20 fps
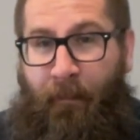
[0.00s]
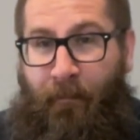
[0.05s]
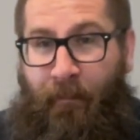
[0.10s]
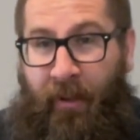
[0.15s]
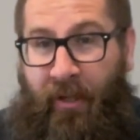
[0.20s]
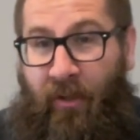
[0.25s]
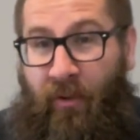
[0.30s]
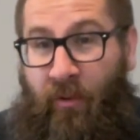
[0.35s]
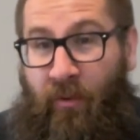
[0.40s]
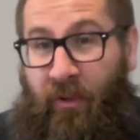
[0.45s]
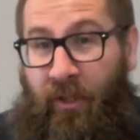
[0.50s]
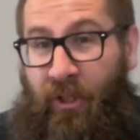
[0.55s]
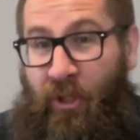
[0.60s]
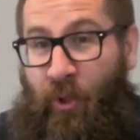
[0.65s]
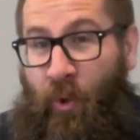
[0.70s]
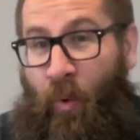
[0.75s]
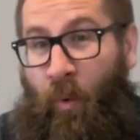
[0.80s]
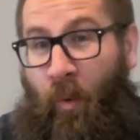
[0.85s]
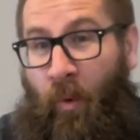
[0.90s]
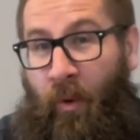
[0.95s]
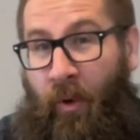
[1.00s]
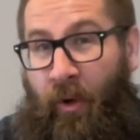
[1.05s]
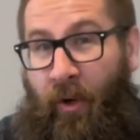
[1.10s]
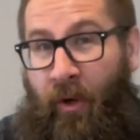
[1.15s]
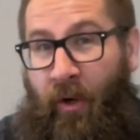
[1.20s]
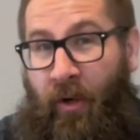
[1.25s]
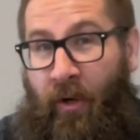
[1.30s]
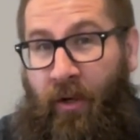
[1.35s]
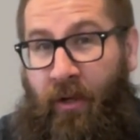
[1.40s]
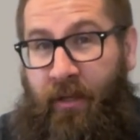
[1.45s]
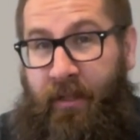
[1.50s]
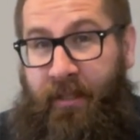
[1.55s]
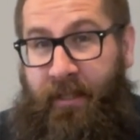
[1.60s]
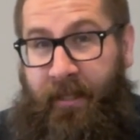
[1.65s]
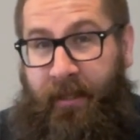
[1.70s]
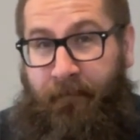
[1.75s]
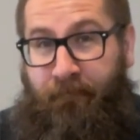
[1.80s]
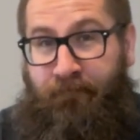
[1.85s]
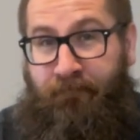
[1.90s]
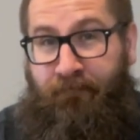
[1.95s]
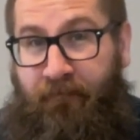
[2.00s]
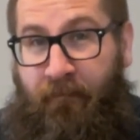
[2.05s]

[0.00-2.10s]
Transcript: build your team,